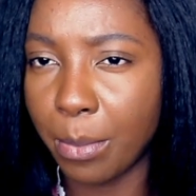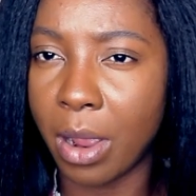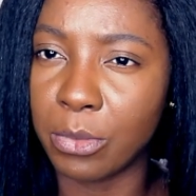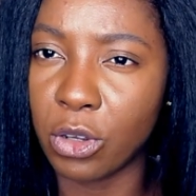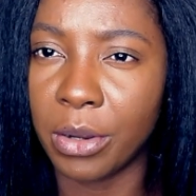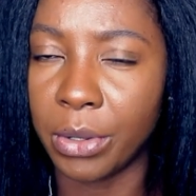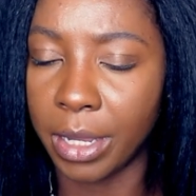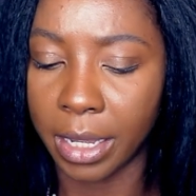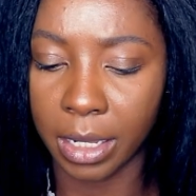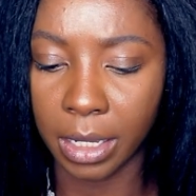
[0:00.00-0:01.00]
but I'm trying to
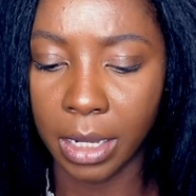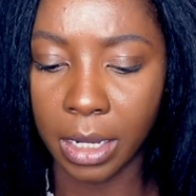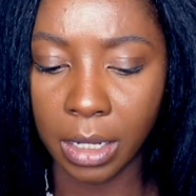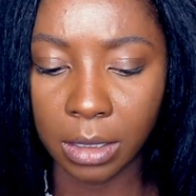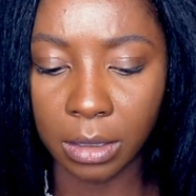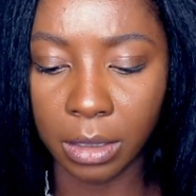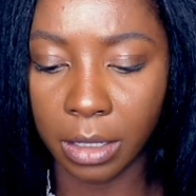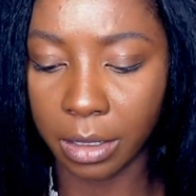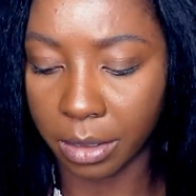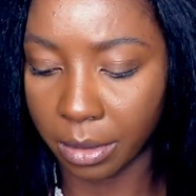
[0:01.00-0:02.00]
get
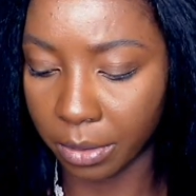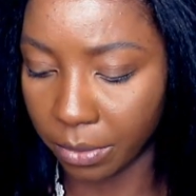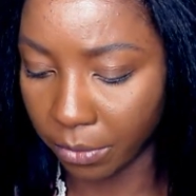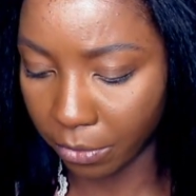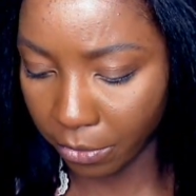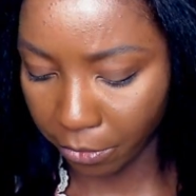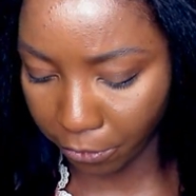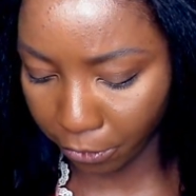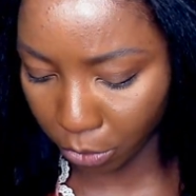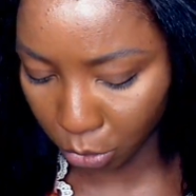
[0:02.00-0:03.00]
their
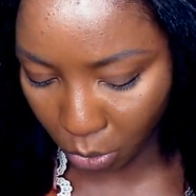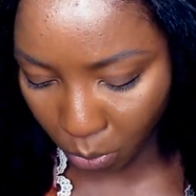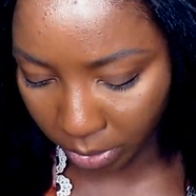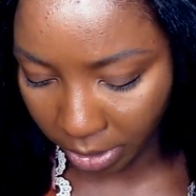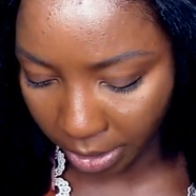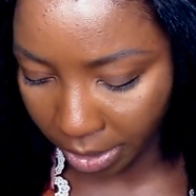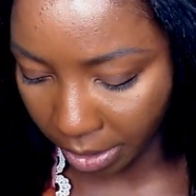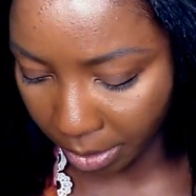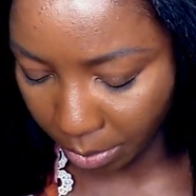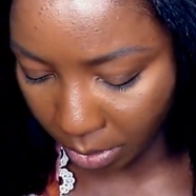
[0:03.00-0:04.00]
frontal with the
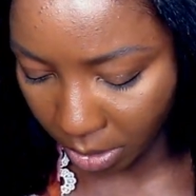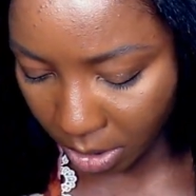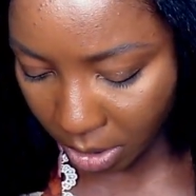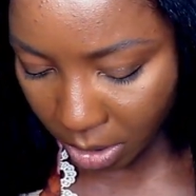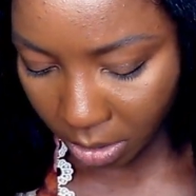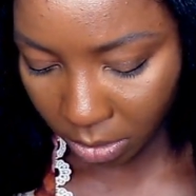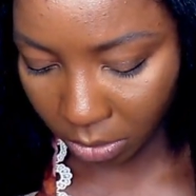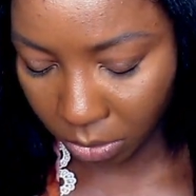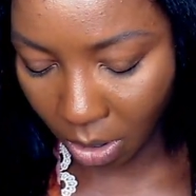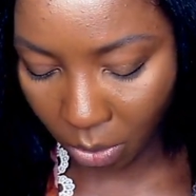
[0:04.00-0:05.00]
hair.
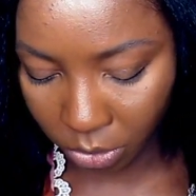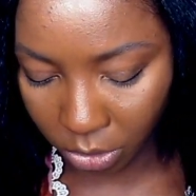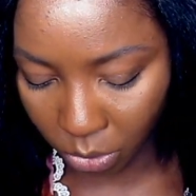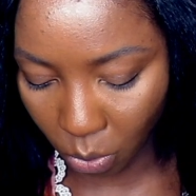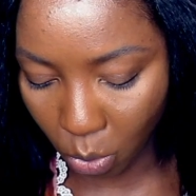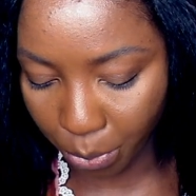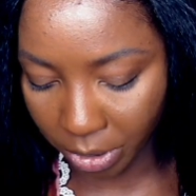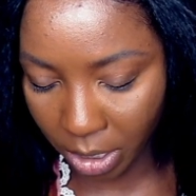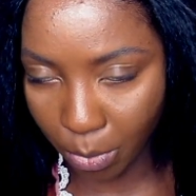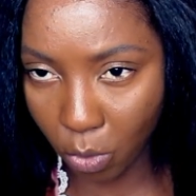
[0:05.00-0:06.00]
So I will just
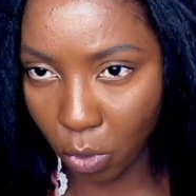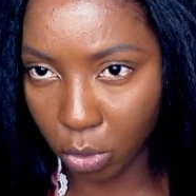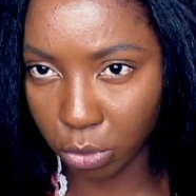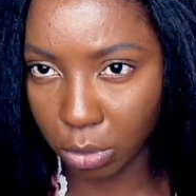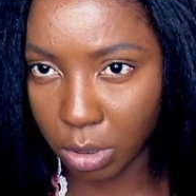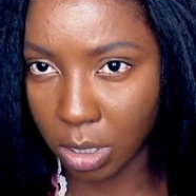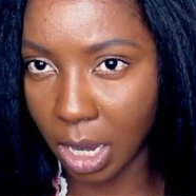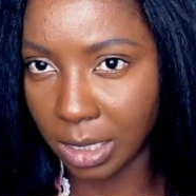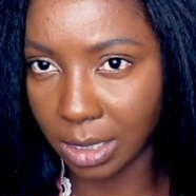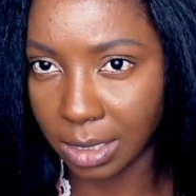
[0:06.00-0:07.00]
open them all so you
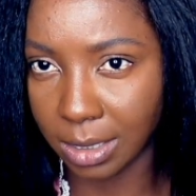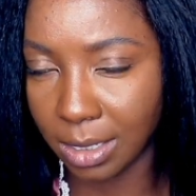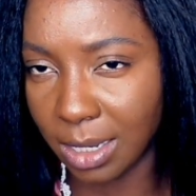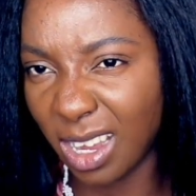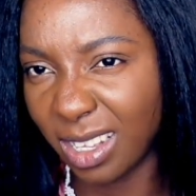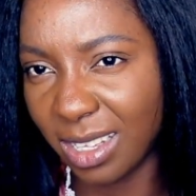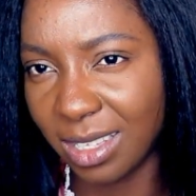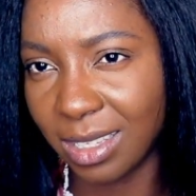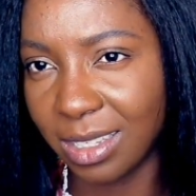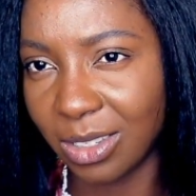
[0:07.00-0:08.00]
guys can see.
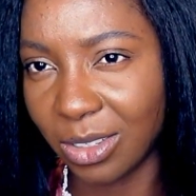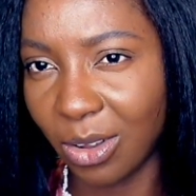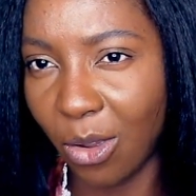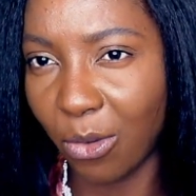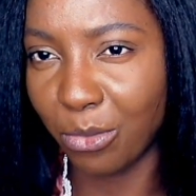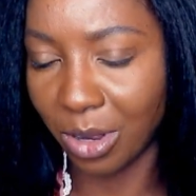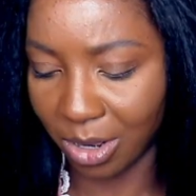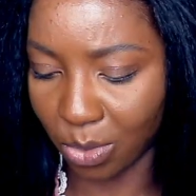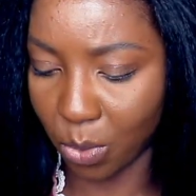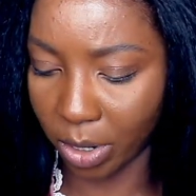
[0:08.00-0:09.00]
This is a
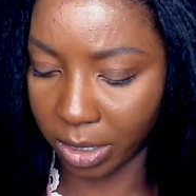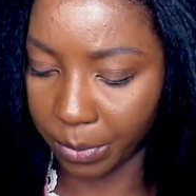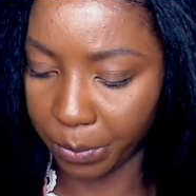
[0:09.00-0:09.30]
really quick